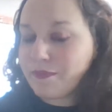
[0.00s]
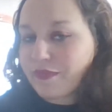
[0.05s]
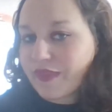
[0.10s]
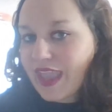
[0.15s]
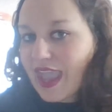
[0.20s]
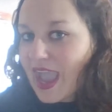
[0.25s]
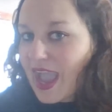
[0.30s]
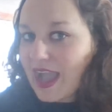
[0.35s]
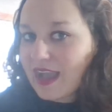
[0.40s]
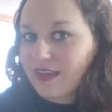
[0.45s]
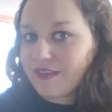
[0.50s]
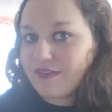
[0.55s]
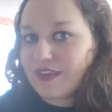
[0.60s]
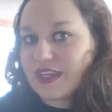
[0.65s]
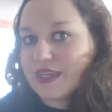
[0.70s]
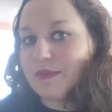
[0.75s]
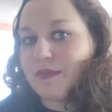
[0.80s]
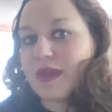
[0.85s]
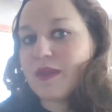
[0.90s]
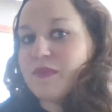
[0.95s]
have
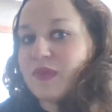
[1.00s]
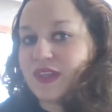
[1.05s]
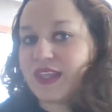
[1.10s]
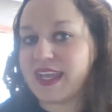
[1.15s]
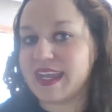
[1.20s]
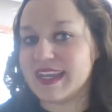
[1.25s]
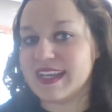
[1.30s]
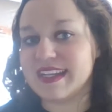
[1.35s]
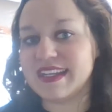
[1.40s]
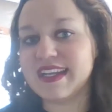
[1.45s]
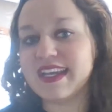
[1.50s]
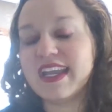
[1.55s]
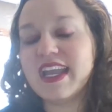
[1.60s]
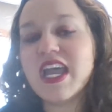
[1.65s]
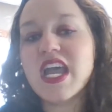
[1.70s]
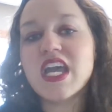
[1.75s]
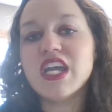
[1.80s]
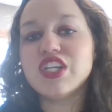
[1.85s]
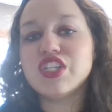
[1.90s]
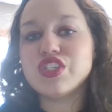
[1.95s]
in my plan
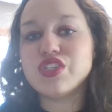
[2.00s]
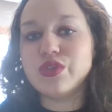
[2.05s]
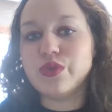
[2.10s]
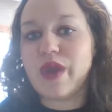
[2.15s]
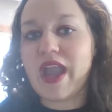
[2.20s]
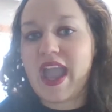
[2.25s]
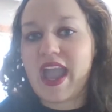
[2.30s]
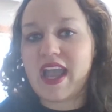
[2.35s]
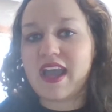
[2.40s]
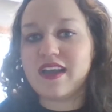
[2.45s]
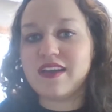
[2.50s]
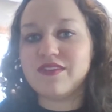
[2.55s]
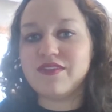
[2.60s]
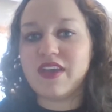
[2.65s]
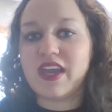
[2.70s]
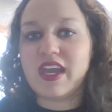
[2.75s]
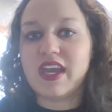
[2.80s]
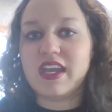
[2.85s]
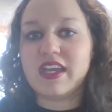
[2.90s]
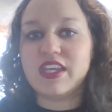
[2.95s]
to have,
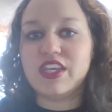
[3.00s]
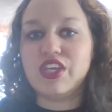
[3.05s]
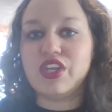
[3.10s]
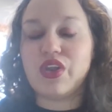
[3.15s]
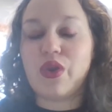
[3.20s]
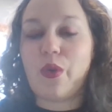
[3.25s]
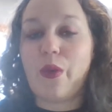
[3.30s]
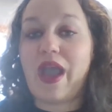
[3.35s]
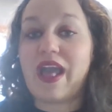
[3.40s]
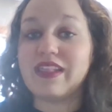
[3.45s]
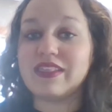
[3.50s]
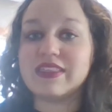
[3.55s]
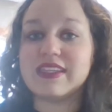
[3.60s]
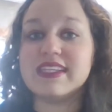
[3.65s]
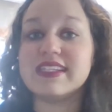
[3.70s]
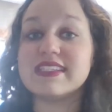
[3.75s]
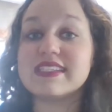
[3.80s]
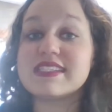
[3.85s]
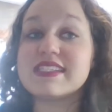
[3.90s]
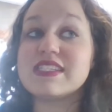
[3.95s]
at
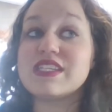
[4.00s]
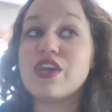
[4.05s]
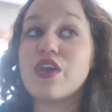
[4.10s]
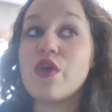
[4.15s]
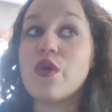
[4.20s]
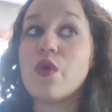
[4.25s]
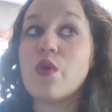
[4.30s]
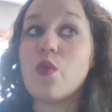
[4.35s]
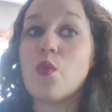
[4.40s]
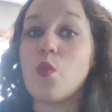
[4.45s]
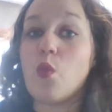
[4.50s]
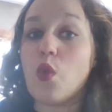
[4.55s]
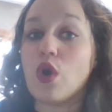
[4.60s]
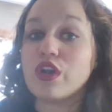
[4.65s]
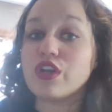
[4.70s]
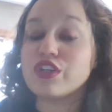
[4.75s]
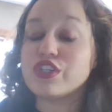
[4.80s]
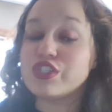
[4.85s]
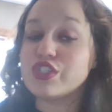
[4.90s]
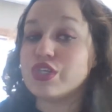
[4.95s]
least one
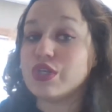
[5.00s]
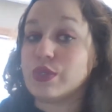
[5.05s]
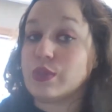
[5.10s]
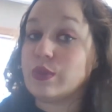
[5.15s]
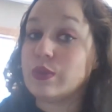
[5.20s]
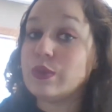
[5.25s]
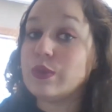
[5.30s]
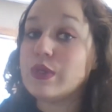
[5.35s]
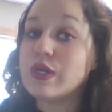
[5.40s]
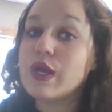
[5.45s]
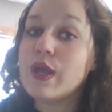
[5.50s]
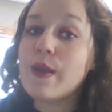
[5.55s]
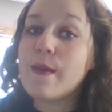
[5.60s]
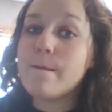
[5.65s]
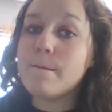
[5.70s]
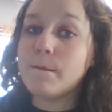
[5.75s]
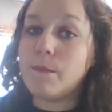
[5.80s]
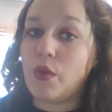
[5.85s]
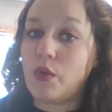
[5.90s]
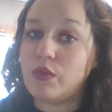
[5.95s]
or two
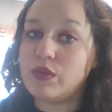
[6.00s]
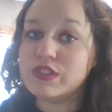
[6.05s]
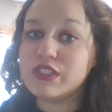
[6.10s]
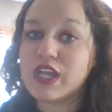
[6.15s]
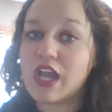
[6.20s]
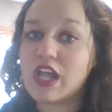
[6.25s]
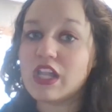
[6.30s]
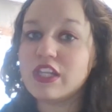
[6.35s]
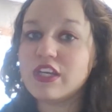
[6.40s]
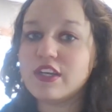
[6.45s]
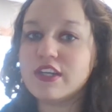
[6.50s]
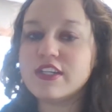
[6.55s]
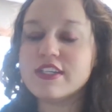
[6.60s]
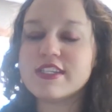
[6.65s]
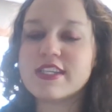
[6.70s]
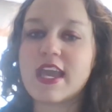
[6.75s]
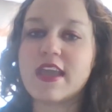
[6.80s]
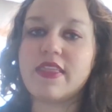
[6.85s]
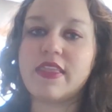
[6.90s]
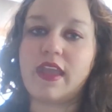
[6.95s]
bold colors,
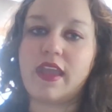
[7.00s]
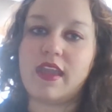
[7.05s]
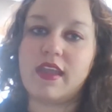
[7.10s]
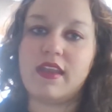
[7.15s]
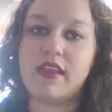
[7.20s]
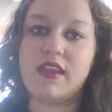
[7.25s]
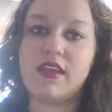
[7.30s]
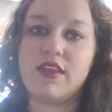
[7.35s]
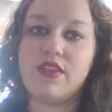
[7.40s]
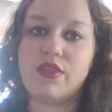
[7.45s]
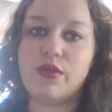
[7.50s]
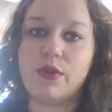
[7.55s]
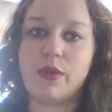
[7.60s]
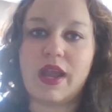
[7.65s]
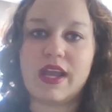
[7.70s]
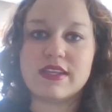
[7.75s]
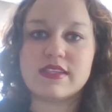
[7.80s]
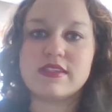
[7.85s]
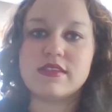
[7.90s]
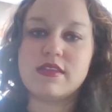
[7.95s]
and then the
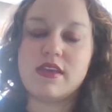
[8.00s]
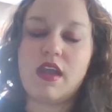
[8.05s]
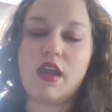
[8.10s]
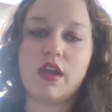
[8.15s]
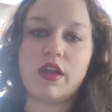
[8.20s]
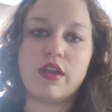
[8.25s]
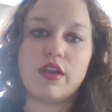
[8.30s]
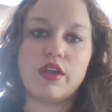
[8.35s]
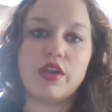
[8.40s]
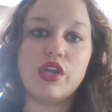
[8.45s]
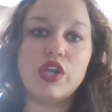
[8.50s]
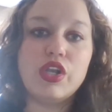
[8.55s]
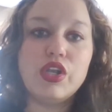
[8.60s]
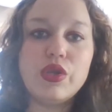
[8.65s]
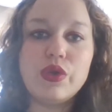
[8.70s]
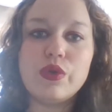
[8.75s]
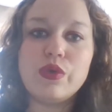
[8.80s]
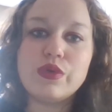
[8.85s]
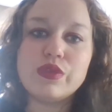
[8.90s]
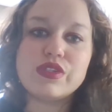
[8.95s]
rest are
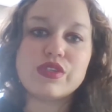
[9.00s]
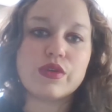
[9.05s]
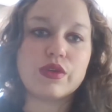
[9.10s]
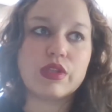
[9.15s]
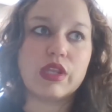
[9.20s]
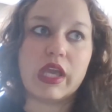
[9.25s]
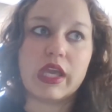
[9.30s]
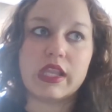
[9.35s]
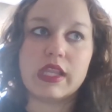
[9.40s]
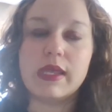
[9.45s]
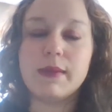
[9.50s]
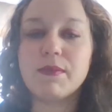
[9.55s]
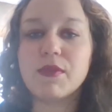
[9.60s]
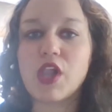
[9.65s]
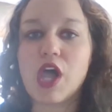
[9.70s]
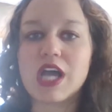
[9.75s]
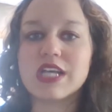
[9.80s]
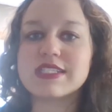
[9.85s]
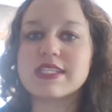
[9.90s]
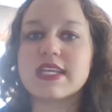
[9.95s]
nudes or like lip
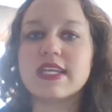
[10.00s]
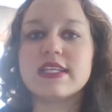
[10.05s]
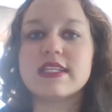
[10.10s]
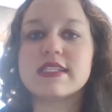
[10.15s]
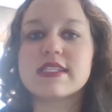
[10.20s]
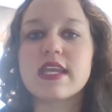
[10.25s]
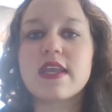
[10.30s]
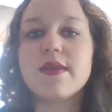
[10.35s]
glosses,